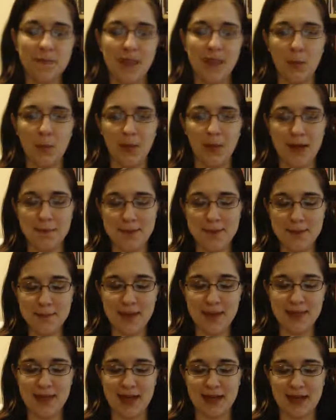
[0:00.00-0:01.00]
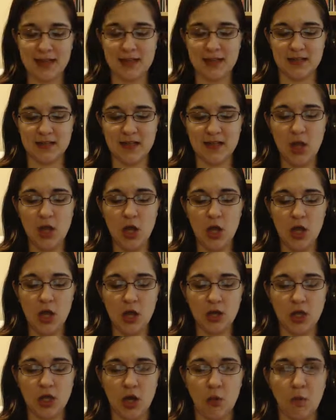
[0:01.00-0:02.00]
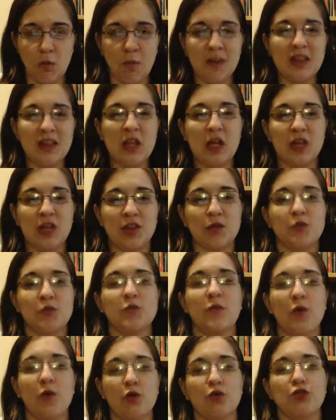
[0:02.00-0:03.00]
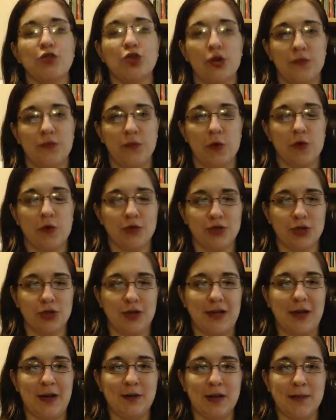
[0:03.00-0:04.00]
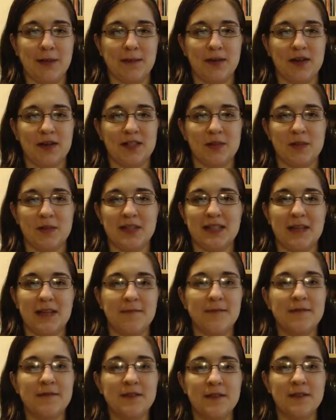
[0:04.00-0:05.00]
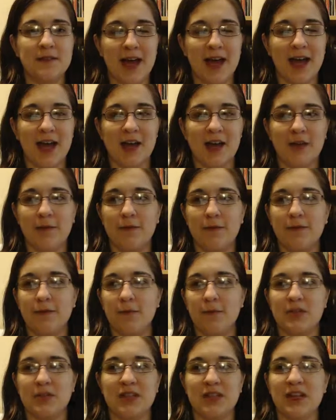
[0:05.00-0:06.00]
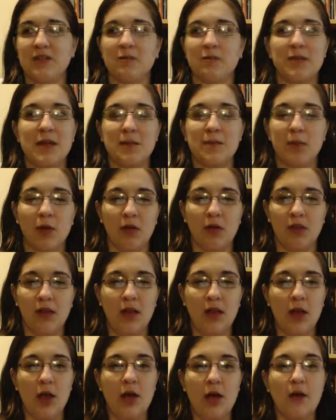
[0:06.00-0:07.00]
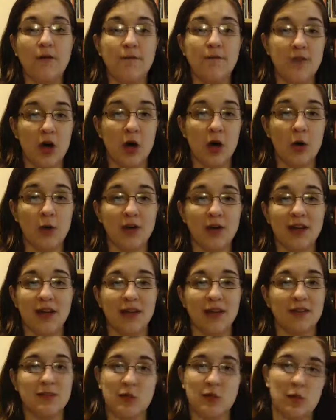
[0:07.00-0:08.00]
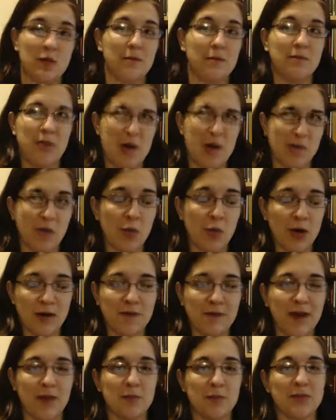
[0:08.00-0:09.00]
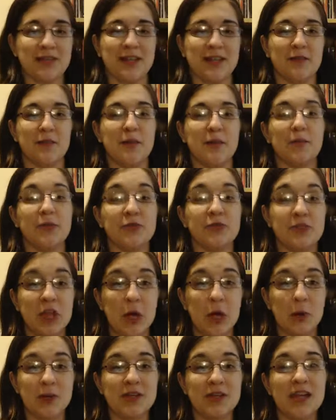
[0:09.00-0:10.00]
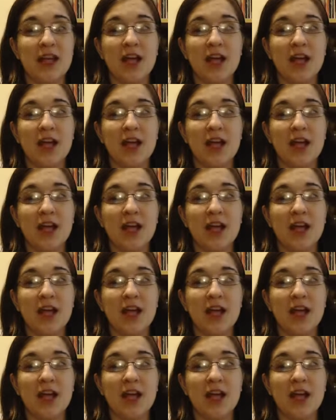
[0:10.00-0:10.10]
And what I mean by that is, when we look at those voter turnout numbers, and we say 55% of people vote, and so about 45% of people don't,